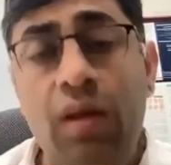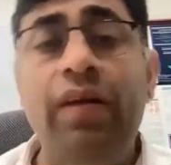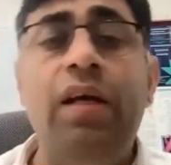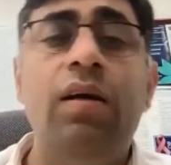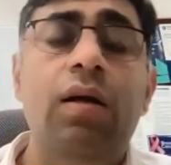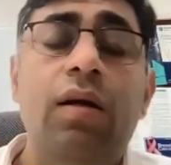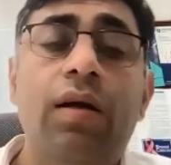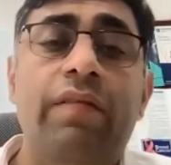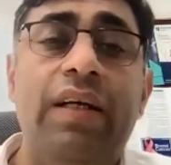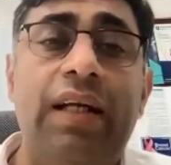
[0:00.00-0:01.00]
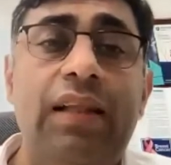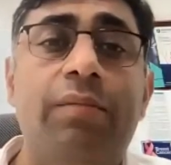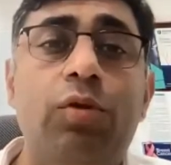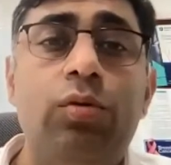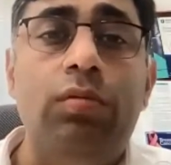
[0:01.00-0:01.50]
where we tell
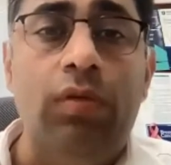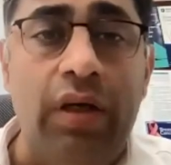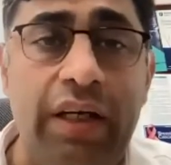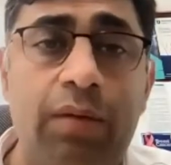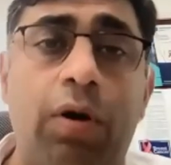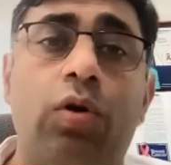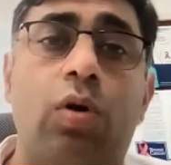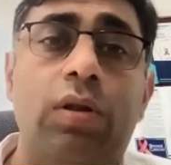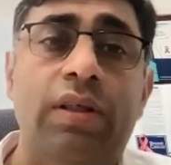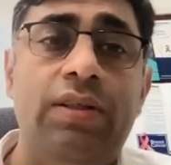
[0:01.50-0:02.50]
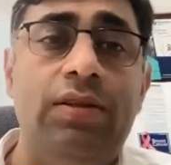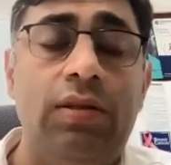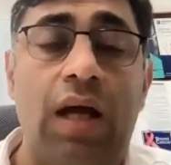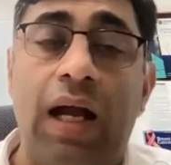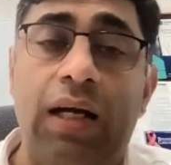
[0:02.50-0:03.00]
them to read about all
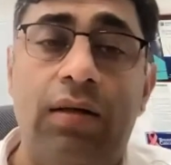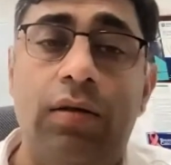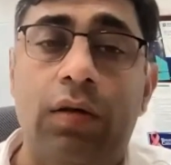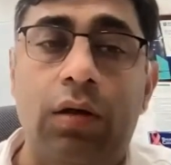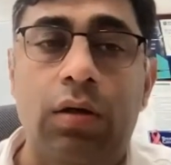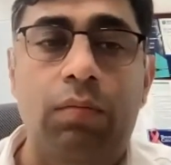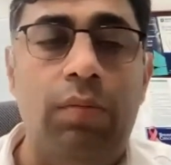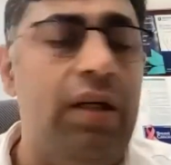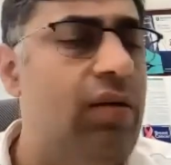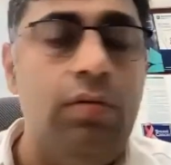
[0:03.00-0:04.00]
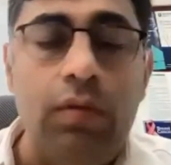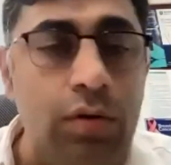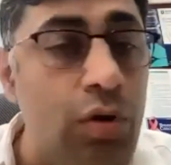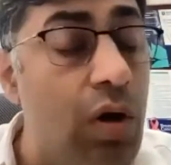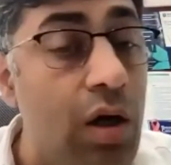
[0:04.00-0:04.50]
this. And but
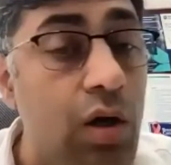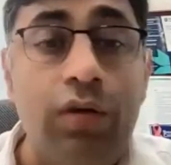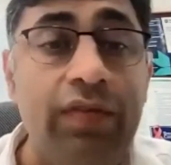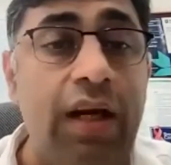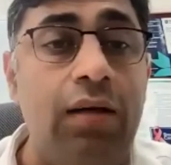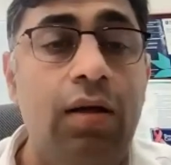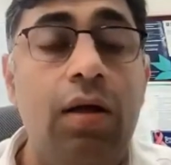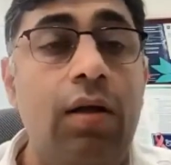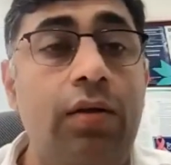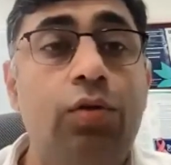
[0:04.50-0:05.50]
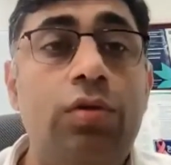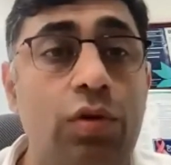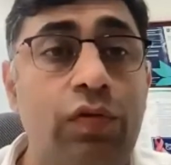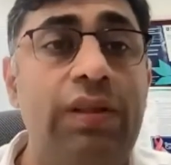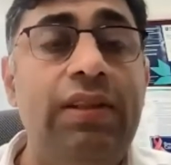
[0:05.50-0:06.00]
a lot of that,
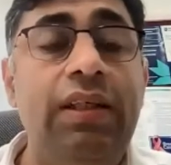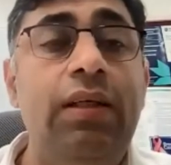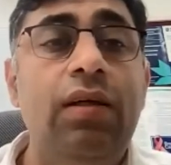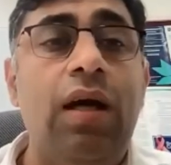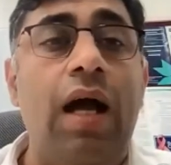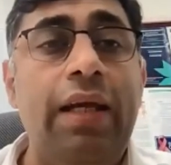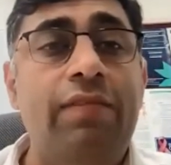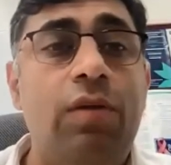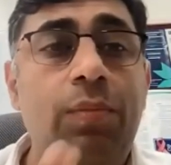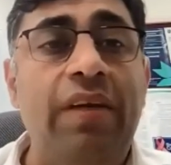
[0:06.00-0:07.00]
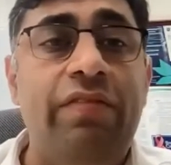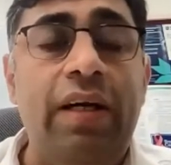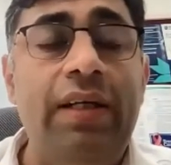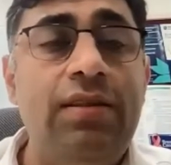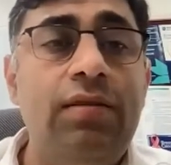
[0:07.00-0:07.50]
you will see I give them
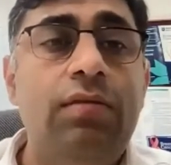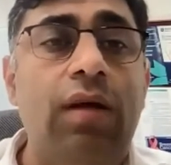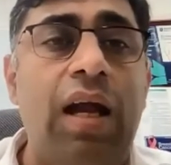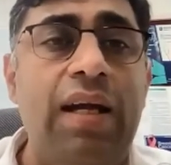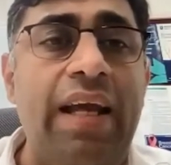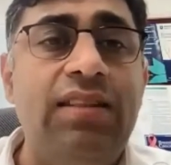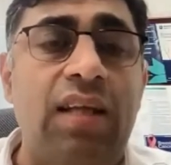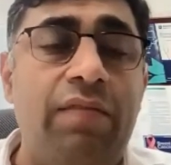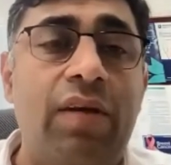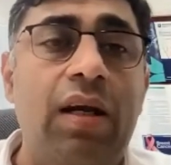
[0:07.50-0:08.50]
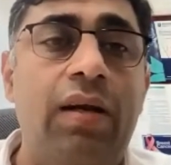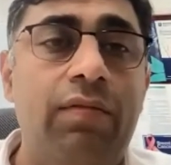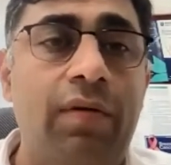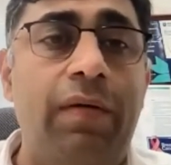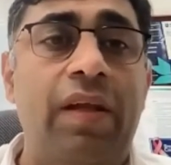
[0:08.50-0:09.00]
leaflets, and next time
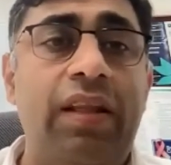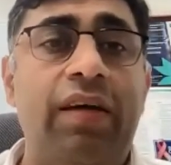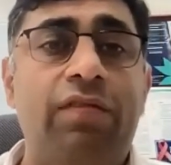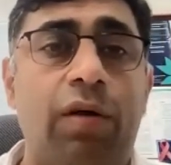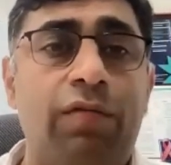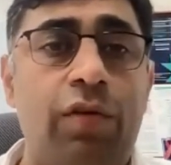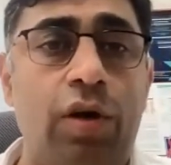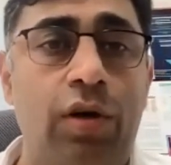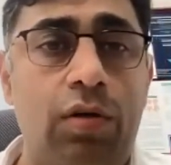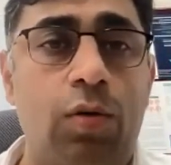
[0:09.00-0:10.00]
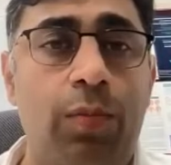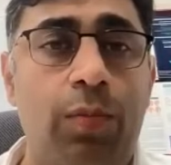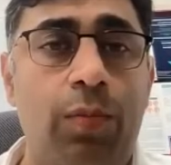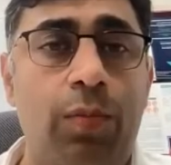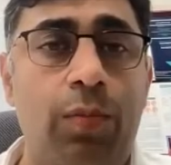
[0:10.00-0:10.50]
when they have come for an
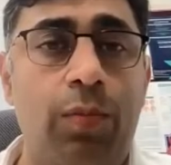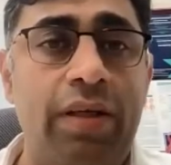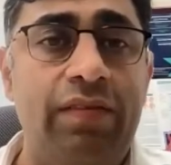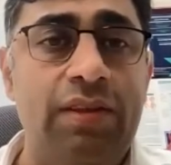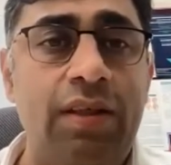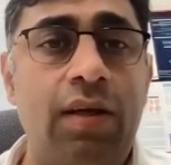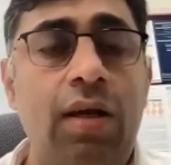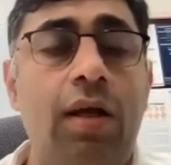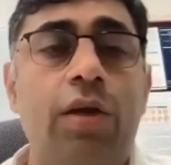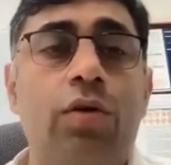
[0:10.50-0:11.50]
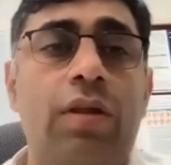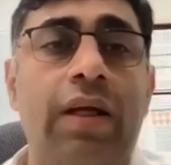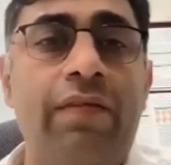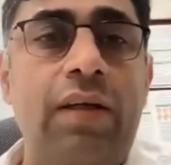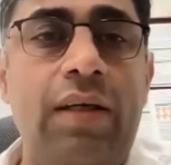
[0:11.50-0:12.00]
OPD visit, they
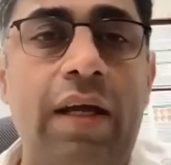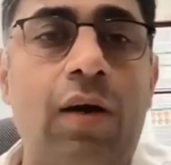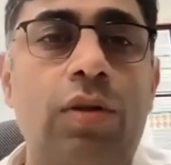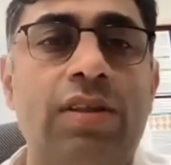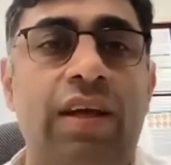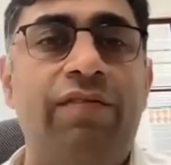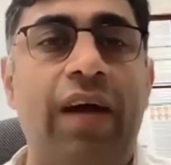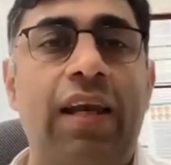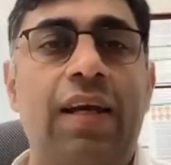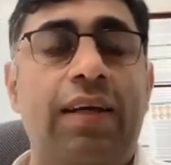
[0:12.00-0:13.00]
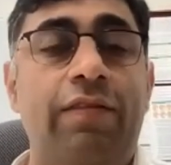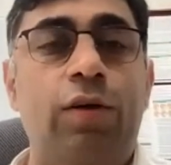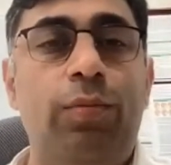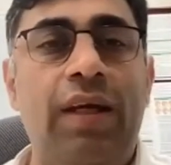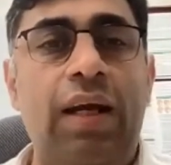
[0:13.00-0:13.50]
will take out the same file and give it to
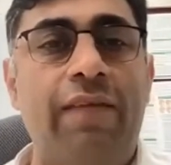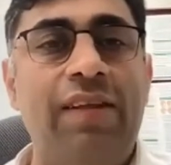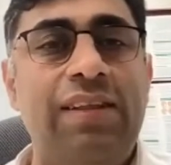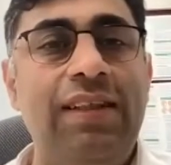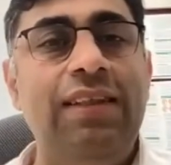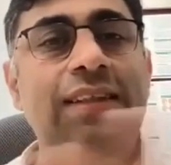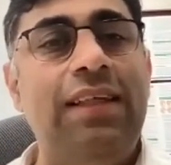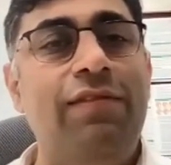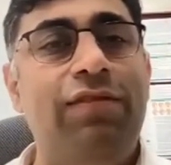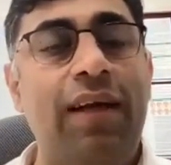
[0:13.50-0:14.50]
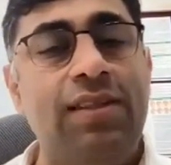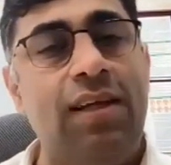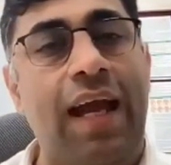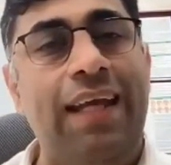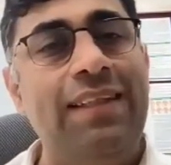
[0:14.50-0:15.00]
me, and I will see these leaflets are
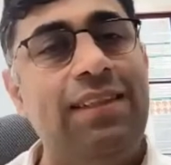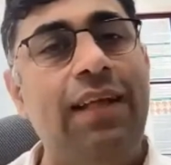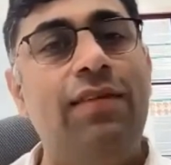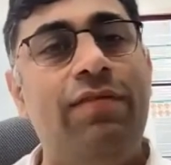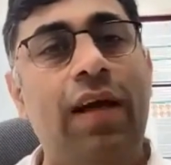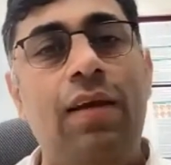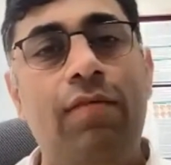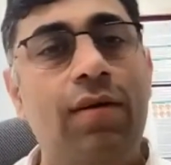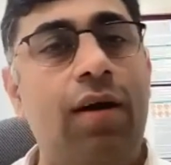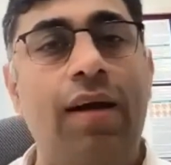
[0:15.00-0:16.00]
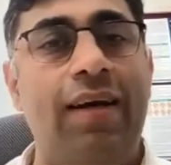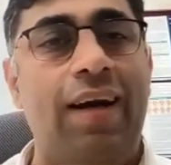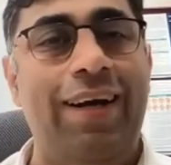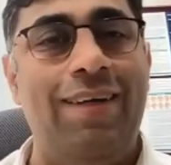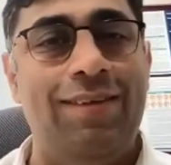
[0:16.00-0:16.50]
lying inside the file
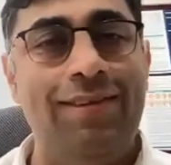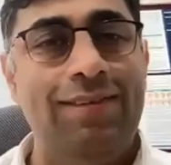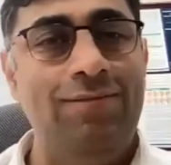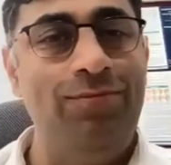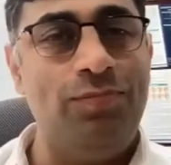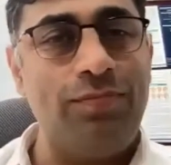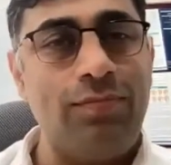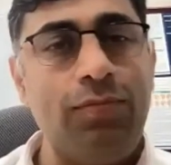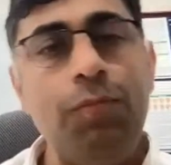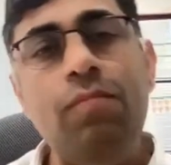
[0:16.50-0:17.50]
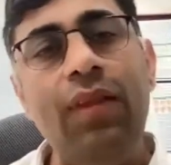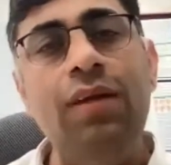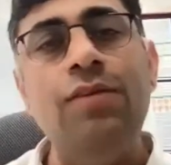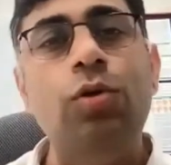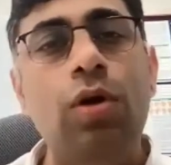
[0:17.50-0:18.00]
unread.
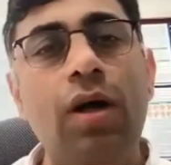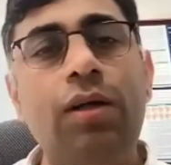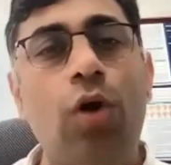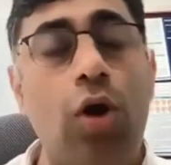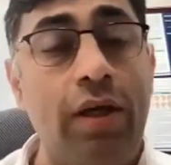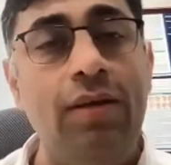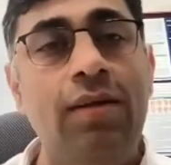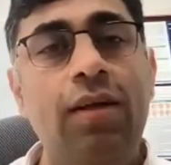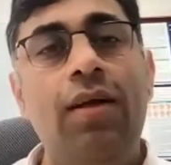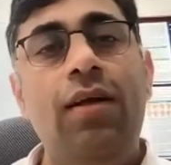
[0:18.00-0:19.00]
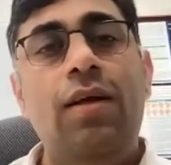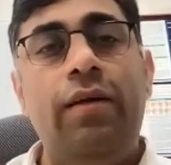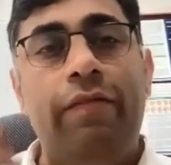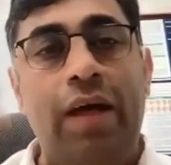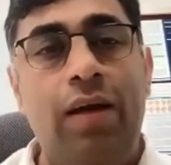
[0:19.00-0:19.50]
So a talking
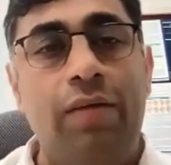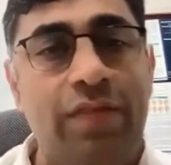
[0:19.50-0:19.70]
where a